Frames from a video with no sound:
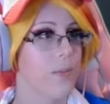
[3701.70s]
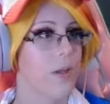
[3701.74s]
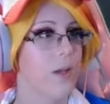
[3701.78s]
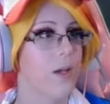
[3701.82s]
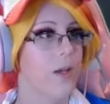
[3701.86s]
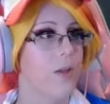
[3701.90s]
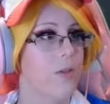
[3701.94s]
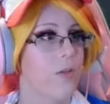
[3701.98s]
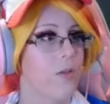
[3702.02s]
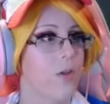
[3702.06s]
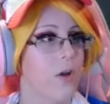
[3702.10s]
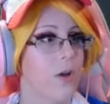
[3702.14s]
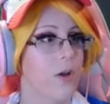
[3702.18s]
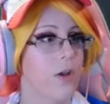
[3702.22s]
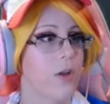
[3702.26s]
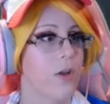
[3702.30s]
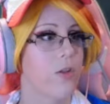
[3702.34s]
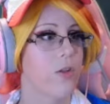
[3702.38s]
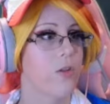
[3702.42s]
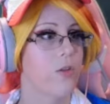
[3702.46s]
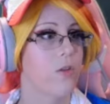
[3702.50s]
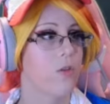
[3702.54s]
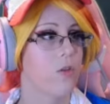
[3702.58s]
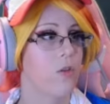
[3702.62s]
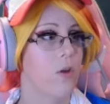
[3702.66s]
It's all good.
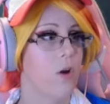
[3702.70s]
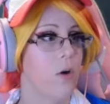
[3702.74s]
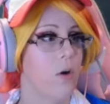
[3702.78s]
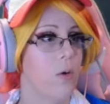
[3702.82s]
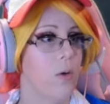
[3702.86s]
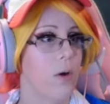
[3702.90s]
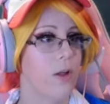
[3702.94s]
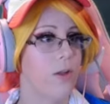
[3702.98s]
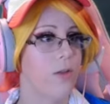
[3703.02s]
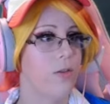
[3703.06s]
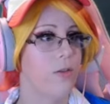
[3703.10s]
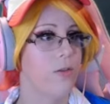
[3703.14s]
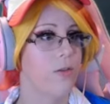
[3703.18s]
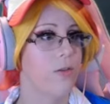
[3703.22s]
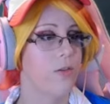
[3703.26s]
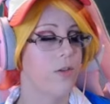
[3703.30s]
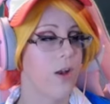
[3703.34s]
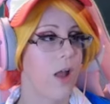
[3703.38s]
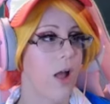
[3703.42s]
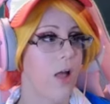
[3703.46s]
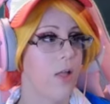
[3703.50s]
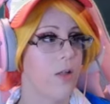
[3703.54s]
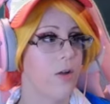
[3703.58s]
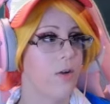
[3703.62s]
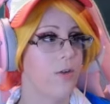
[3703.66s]
Snorunts.
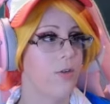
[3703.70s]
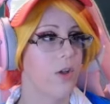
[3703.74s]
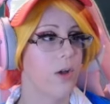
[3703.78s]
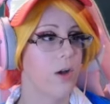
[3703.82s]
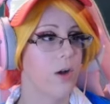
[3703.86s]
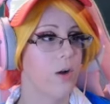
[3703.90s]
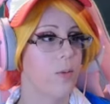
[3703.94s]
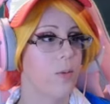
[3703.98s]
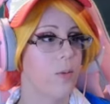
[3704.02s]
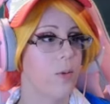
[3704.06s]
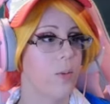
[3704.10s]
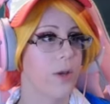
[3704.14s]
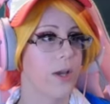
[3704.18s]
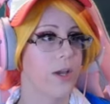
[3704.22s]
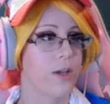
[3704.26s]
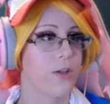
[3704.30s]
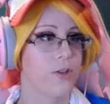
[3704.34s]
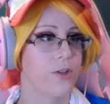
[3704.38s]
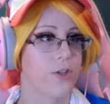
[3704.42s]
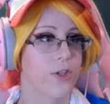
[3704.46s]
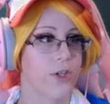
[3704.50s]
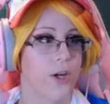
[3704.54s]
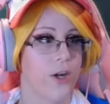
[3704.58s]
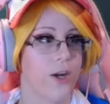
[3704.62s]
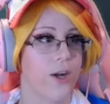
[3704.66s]
Another terrible
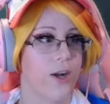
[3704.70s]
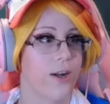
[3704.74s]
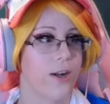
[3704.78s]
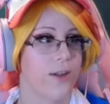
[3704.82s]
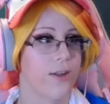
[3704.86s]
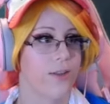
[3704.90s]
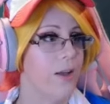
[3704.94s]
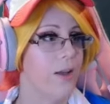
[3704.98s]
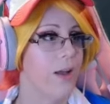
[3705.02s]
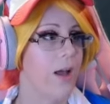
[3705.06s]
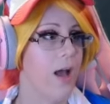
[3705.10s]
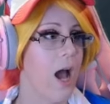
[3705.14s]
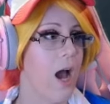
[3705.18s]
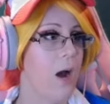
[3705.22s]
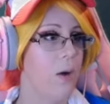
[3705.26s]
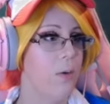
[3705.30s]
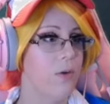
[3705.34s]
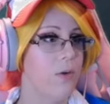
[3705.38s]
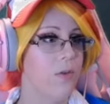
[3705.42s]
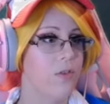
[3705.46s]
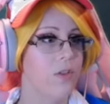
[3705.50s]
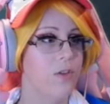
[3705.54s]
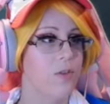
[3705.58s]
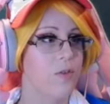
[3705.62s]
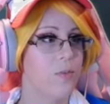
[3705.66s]
picture. How
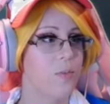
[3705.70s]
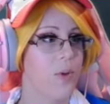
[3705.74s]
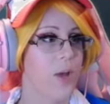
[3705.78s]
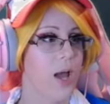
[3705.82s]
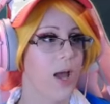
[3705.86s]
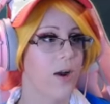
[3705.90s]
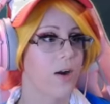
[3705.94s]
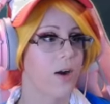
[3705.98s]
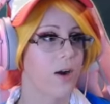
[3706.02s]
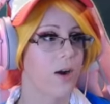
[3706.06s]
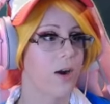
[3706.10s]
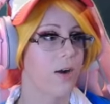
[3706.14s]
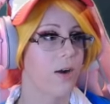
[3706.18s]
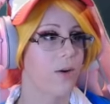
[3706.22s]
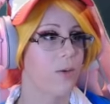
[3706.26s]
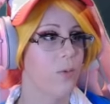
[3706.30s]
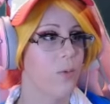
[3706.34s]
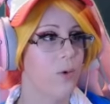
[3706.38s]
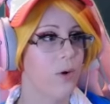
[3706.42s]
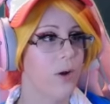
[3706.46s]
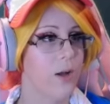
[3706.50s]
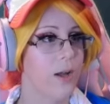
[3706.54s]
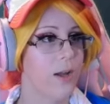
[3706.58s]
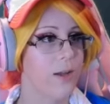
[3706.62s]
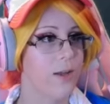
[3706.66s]
is this better?
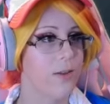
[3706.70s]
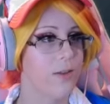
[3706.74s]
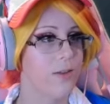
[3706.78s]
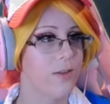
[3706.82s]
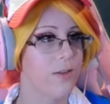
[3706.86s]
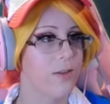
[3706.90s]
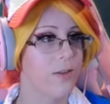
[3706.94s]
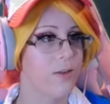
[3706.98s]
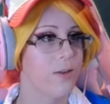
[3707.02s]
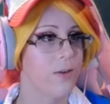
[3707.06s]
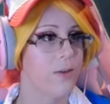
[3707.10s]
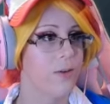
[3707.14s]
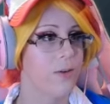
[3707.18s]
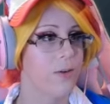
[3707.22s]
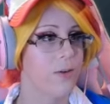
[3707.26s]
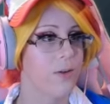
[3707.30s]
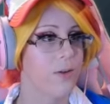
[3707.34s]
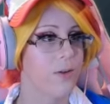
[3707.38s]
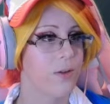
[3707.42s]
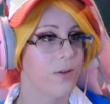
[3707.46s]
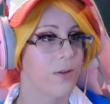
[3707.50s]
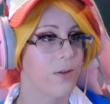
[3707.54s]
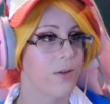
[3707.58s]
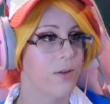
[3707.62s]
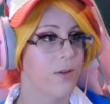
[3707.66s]
What?
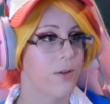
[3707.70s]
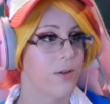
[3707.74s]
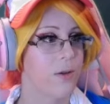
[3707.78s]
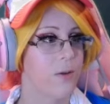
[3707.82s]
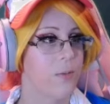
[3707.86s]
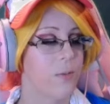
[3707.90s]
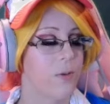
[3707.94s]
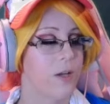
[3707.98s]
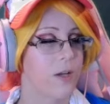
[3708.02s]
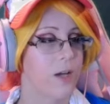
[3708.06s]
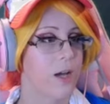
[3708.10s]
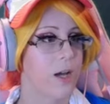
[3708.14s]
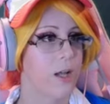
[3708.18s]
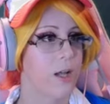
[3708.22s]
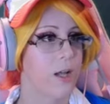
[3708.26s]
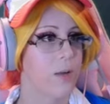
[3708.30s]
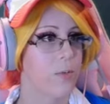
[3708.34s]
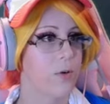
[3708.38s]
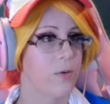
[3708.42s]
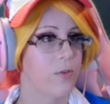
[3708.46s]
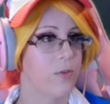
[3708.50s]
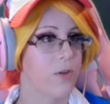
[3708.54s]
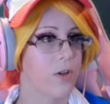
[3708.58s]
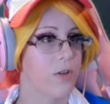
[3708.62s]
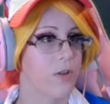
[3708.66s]
My god,
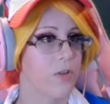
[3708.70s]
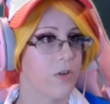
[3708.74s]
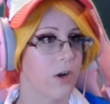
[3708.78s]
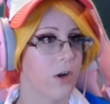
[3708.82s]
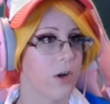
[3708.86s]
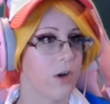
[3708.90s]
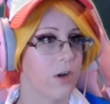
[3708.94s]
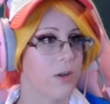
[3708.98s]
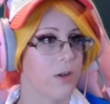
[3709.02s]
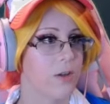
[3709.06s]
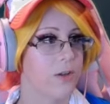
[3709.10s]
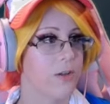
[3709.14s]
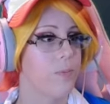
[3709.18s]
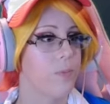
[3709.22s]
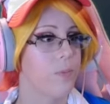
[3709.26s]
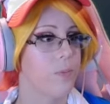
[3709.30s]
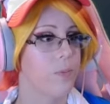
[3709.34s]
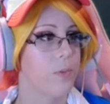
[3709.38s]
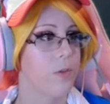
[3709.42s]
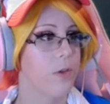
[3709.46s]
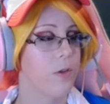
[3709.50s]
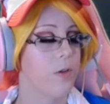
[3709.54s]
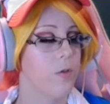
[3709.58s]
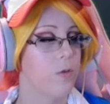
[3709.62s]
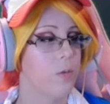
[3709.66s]
Professor.
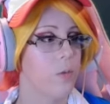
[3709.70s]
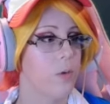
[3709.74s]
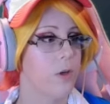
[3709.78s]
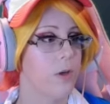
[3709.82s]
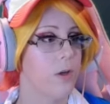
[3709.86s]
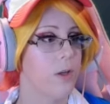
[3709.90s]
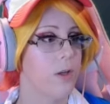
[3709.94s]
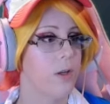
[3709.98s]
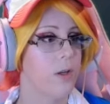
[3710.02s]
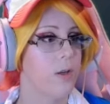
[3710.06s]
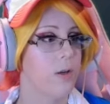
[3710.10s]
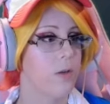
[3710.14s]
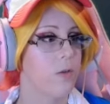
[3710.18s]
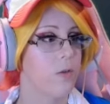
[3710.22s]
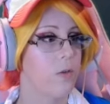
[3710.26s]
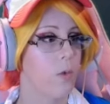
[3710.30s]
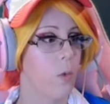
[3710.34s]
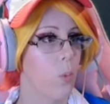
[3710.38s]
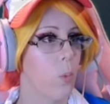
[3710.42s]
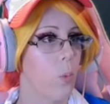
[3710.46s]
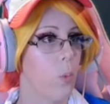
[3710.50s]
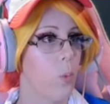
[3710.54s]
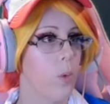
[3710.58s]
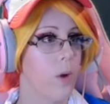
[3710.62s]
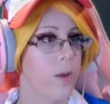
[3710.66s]
This one is
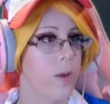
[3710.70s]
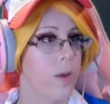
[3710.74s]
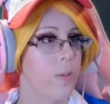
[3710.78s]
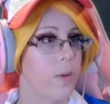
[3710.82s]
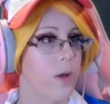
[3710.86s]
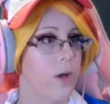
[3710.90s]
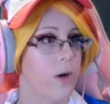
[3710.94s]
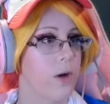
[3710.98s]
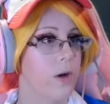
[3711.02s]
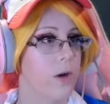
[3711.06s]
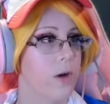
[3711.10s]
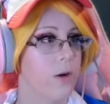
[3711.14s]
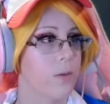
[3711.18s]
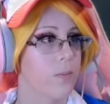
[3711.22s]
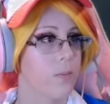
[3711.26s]
way better.